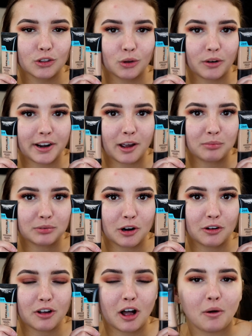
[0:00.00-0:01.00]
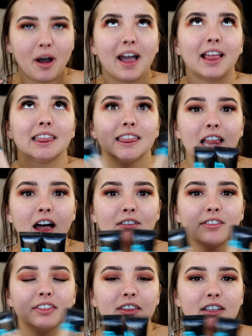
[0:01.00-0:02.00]
Loreal Pro Glow. I
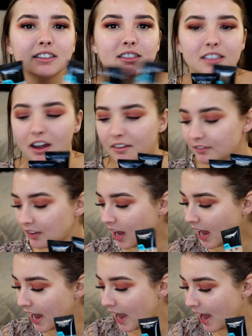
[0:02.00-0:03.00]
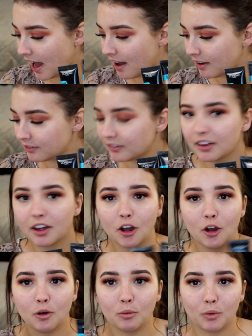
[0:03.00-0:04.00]
love this stuff. I have
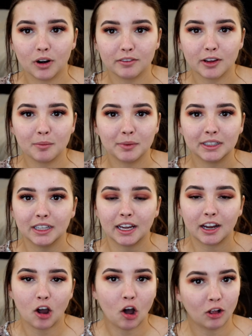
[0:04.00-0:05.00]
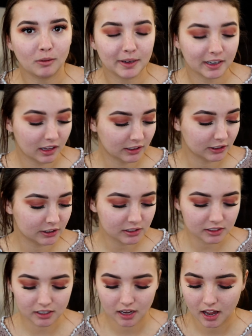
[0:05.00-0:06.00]
one of them in like all my colors.
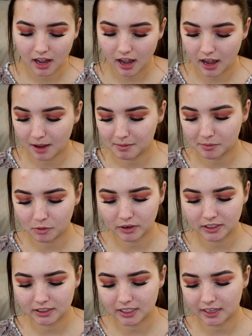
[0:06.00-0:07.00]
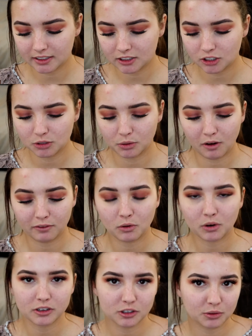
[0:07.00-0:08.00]
I'm going to test
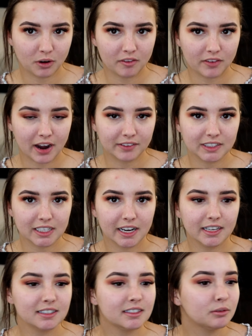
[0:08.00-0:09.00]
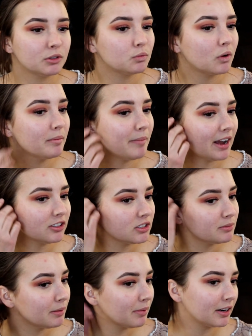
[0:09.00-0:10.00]
204 and 205 today to see which one
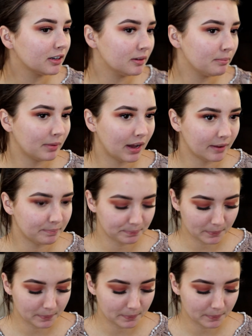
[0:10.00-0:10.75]
matches me better, but